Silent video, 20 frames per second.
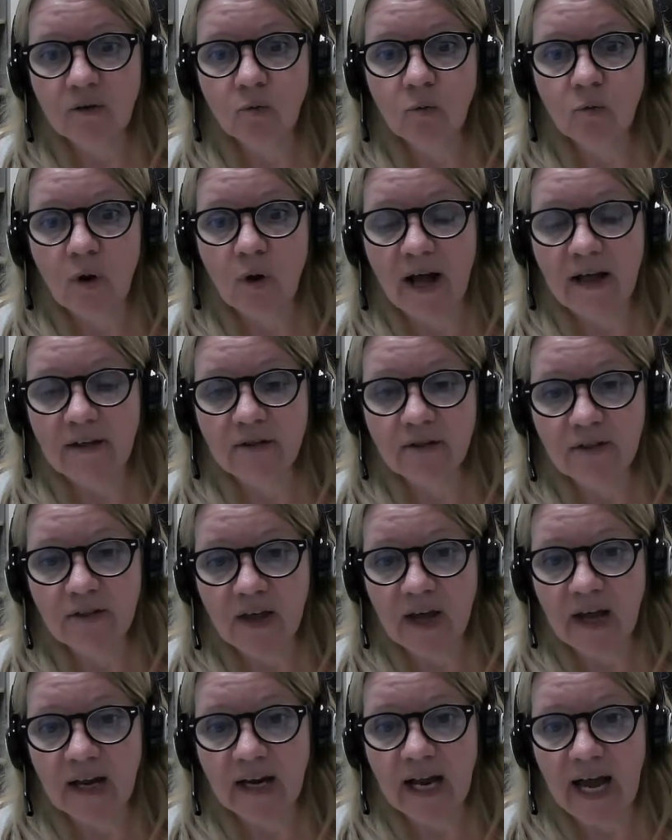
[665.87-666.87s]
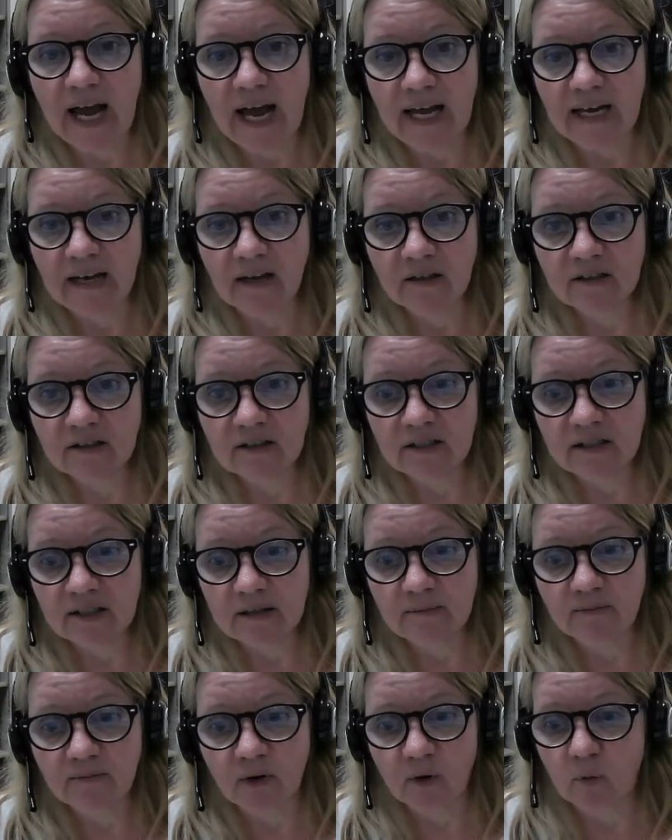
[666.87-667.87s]
rather than hang on to
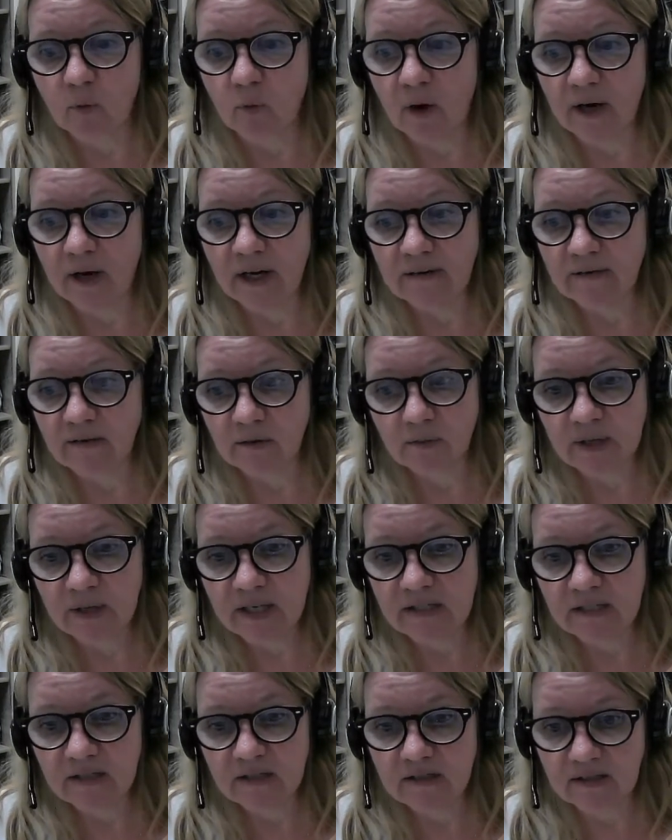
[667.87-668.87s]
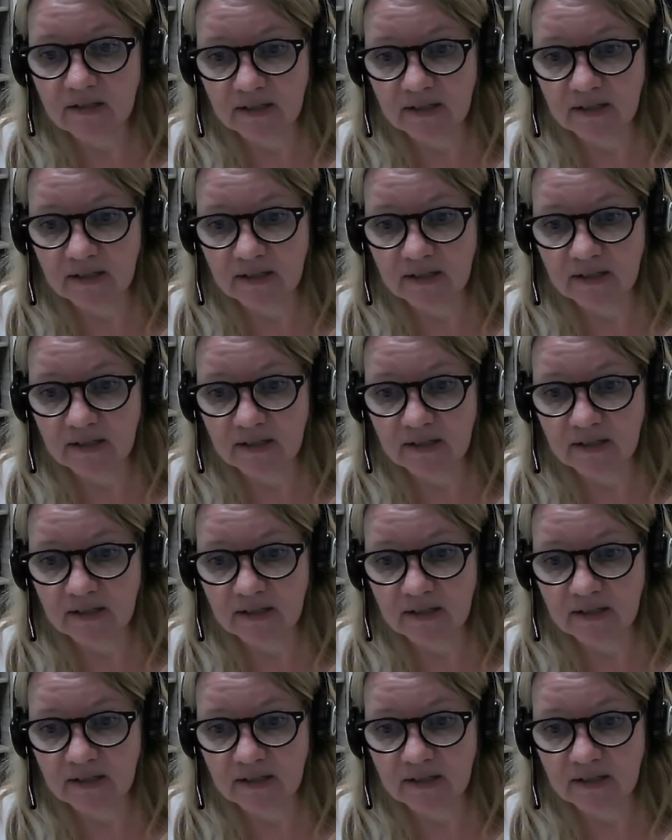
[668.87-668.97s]
them for whatever reason,